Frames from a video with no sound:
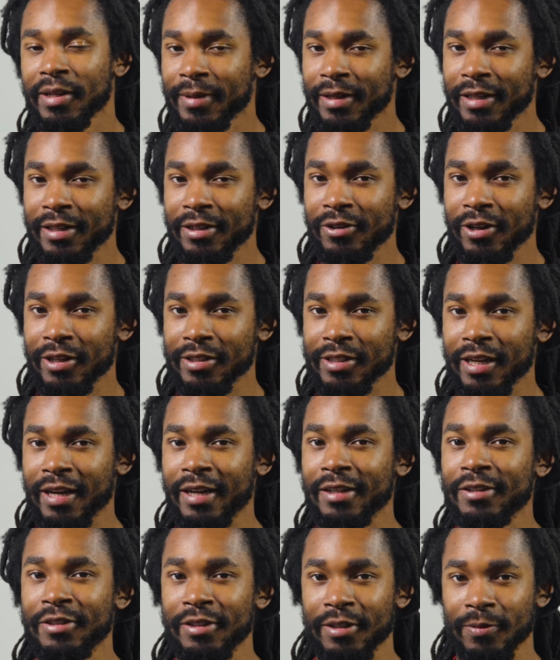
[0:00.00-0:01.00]
time they need to go
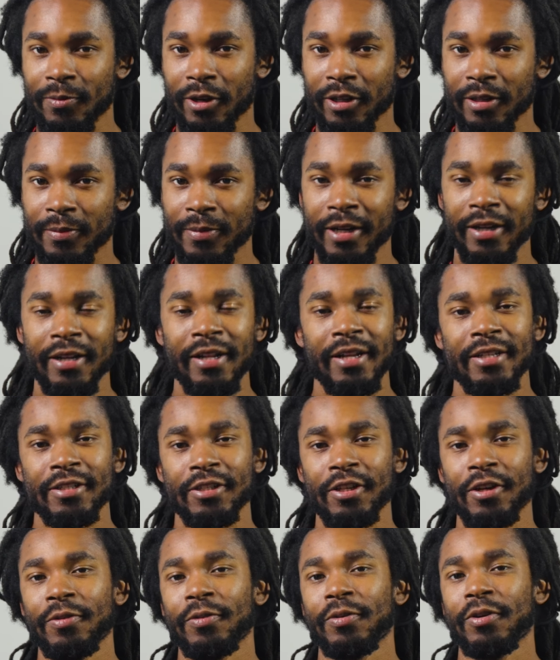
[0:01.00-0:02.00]
outside, you need to walk them
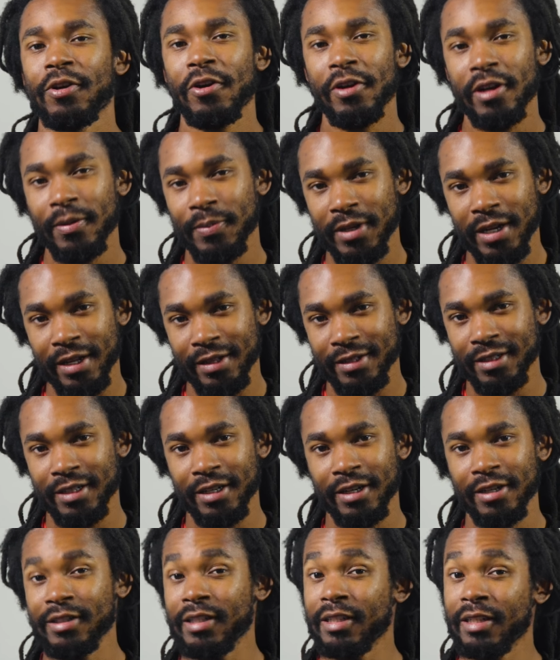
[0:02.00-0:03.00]
out. So going up and down the
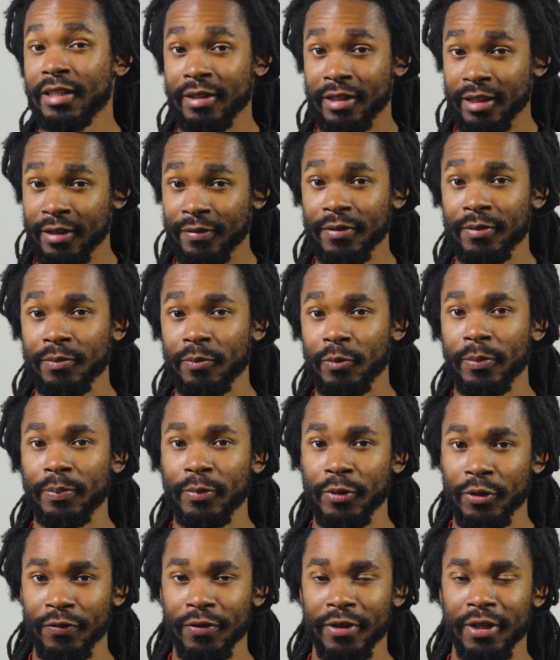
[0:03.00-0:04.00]
stairs, e even with
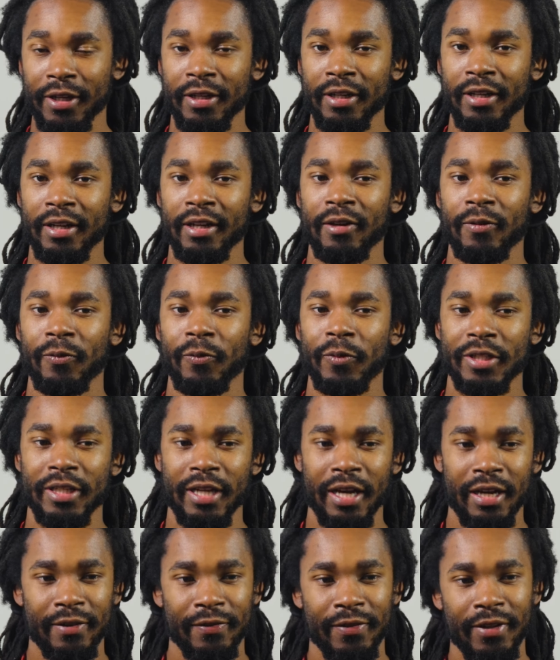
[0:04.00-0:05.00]
moving,
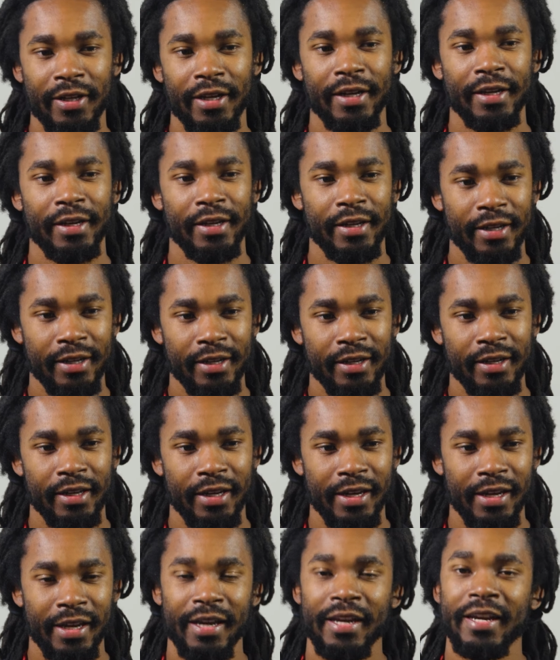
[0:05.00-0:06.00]
was kind of like,
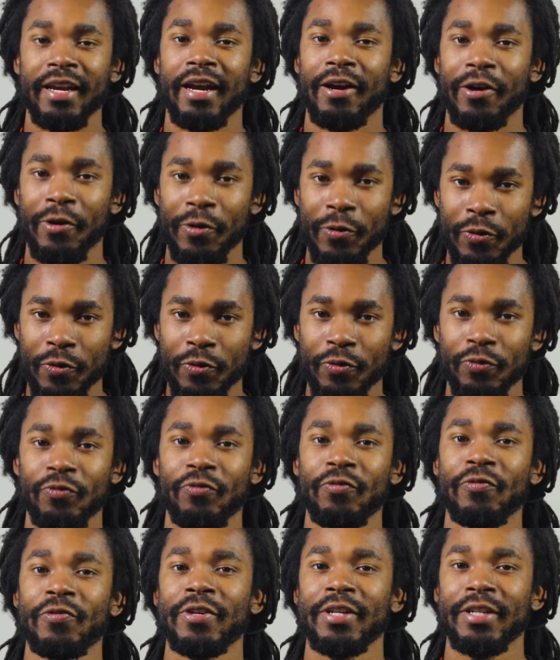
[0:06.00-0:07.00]
it, it got
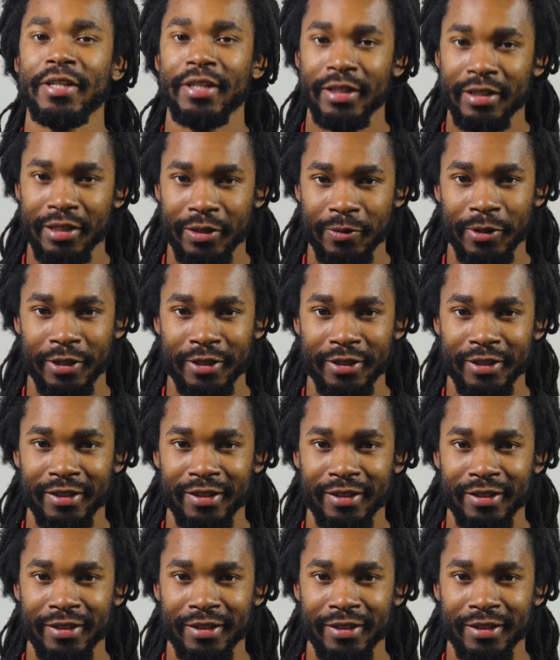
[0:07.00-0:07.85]
old really quickly.